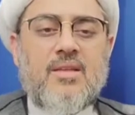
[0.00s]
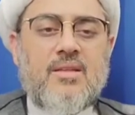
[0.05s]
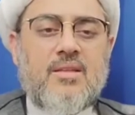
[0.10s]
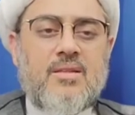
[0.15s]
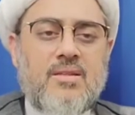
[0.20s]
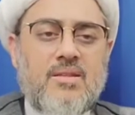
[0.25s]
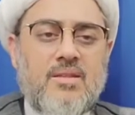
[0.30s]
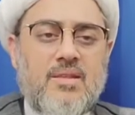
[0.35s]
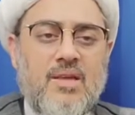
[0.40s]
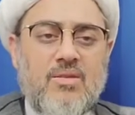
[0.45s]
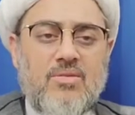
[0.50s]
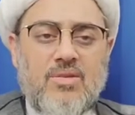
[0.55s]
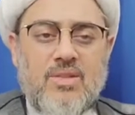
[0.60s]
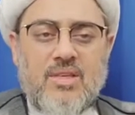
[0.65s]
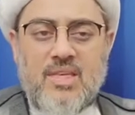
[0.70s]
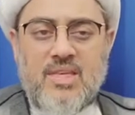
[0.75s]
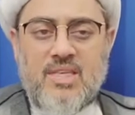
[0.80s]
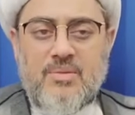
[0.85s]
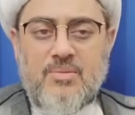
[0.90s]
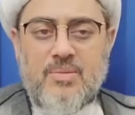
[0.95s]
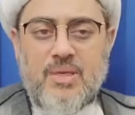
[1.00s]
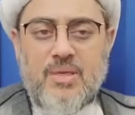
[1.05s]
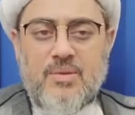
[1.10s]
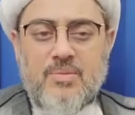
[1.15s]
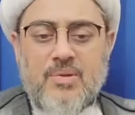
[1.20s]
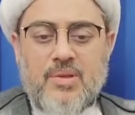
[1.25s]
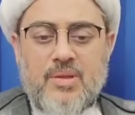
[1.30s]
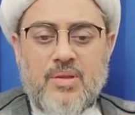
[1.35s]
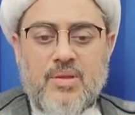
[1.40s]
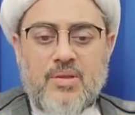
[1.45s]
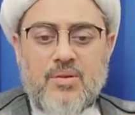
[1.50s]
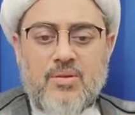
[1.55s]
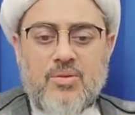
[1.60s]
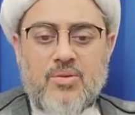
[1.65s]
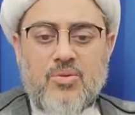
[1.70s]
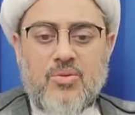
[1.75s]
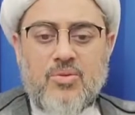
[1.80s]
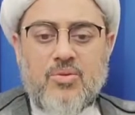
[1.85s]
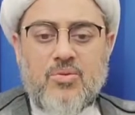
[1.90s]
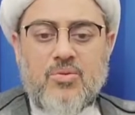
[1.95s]
Now these people
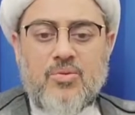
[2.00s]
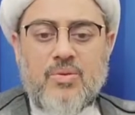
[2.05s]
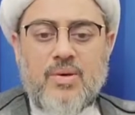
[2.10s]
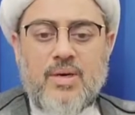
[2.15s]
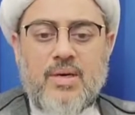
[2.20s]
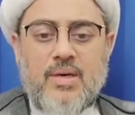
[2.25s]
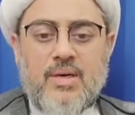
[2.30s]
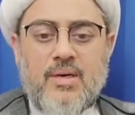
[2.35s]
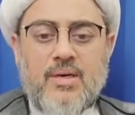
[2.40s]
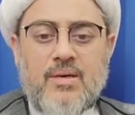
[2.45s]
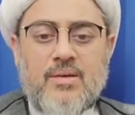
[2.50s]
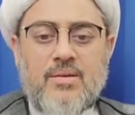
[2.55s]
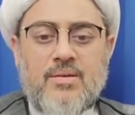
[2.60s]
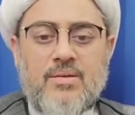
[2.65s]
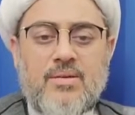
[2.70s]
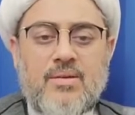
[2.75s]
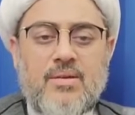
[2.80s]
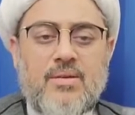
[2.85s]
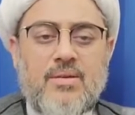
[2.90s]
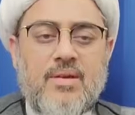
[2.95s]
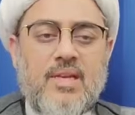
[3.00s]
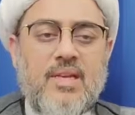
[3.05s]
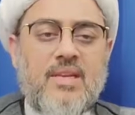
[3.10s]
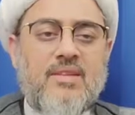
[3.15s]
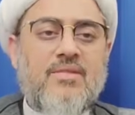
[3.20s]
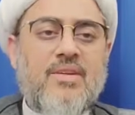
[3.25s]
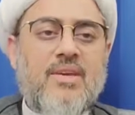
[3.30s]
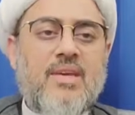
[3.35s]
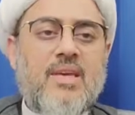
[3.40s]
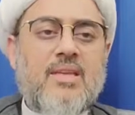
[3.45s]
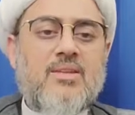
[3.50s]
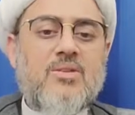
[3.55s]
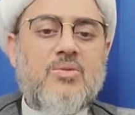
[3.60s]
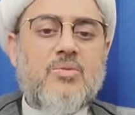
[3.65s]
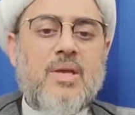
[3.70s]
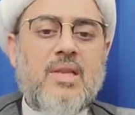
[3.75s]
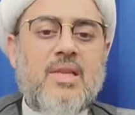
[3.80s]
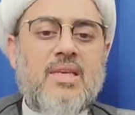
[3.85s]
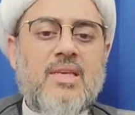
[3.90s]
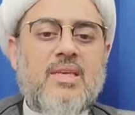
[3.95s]
who were living and
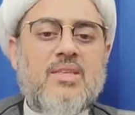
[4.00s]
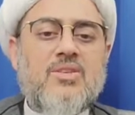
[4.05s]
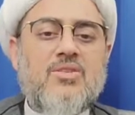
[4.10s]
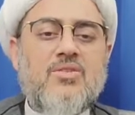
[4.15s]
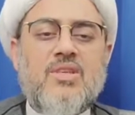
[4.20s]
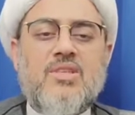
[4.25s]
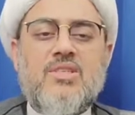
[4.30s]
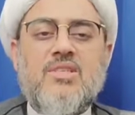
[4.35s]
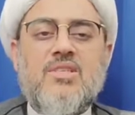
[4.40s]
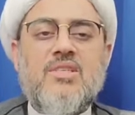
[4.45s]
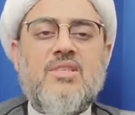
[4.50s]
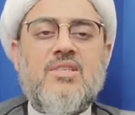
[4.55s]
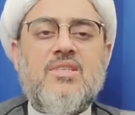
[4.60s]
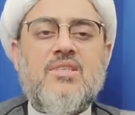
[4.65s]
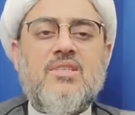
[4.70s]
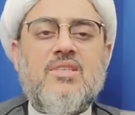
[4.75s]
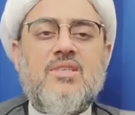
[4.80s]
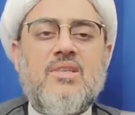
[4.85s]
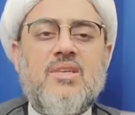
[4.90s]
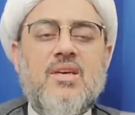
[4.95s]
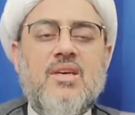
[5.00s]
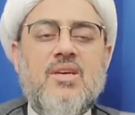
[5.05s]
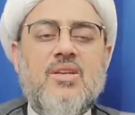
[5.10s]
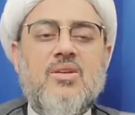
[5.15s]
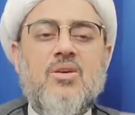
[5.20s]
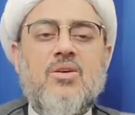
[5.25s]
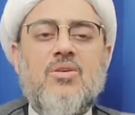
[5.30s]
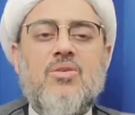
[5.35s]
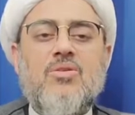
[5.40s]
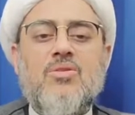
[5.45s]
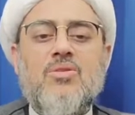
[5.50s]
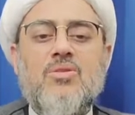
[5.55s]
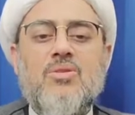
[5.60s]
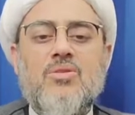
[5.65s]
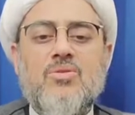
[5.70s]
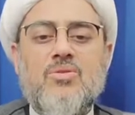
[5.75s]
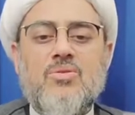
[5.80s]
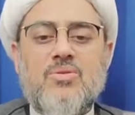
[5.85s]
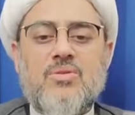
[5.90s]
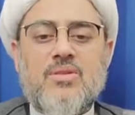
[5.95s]
dwelling in riches and all
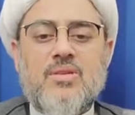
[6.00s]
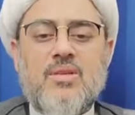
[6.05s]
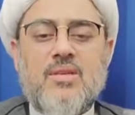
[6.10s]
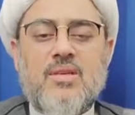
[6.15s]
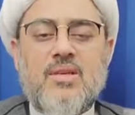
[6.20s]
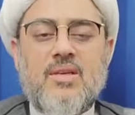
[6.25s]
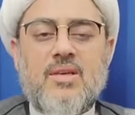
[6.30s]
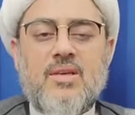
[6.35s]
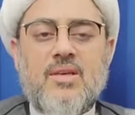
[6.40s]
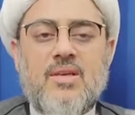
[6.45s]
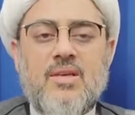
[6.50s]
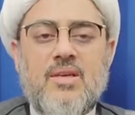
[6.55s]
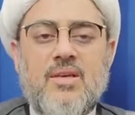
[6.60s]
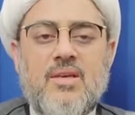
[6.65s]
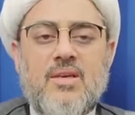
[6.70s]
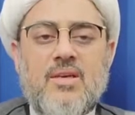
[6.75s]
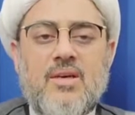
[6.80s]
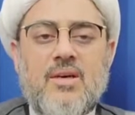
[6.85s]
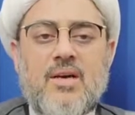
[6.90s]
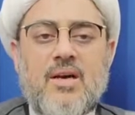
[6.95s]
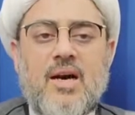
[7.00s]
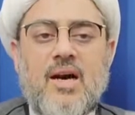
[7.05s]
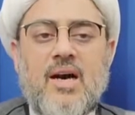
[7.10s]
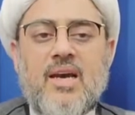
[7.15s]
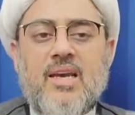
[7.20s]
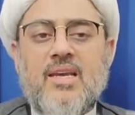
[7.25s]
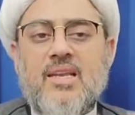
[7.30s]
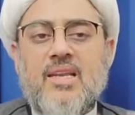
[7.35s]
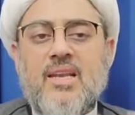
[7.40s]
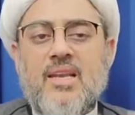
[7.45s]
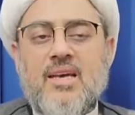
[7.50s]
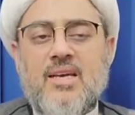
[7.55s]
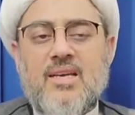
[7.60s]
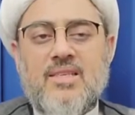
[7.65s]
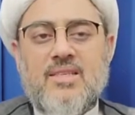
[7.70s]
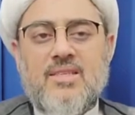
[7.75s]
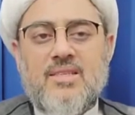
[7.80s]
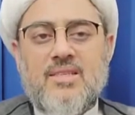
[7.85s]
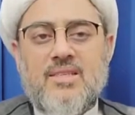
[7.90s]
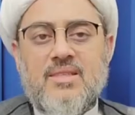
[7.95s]
those high
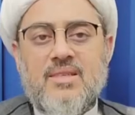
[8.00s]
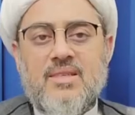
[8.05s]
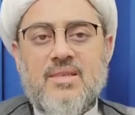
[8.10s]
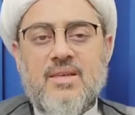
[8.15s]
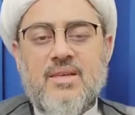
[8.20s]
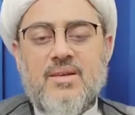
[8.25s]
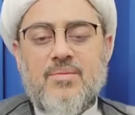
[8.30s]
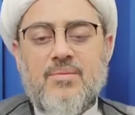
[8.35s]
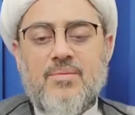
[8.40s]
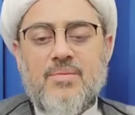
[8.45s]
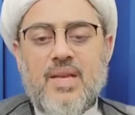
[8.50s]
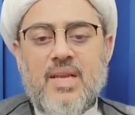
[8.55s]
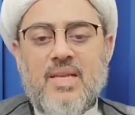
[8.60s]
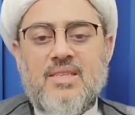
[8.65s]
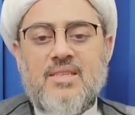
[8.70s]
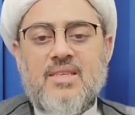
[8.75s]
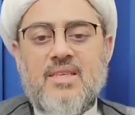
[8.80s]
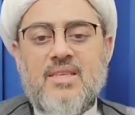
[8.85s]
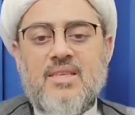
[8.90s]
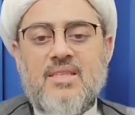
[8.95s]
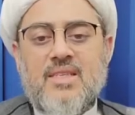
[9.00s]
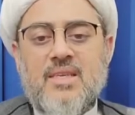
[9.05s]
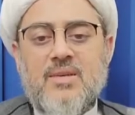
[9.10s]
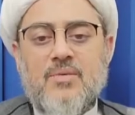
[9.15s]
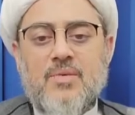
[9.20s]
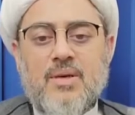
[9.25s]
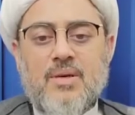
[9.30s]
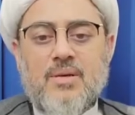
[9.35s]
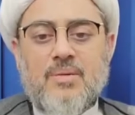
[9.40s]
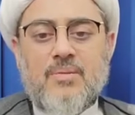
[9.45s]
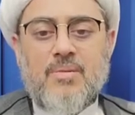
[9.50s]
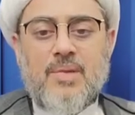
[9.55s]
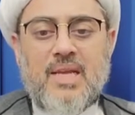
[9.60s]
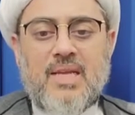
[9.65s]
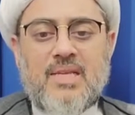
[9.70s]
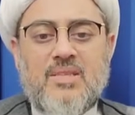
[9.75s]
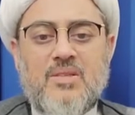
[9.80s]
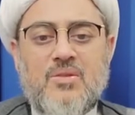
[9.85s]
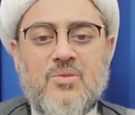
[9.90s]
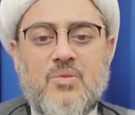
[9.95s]
class blessings they were
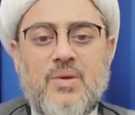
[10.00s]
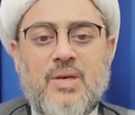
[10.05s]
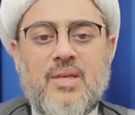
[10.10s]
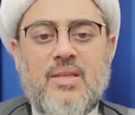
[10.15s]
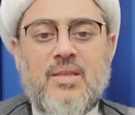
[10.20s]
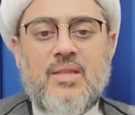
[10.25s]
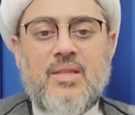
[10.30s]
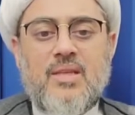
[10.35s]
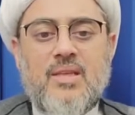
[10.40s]
blessed with,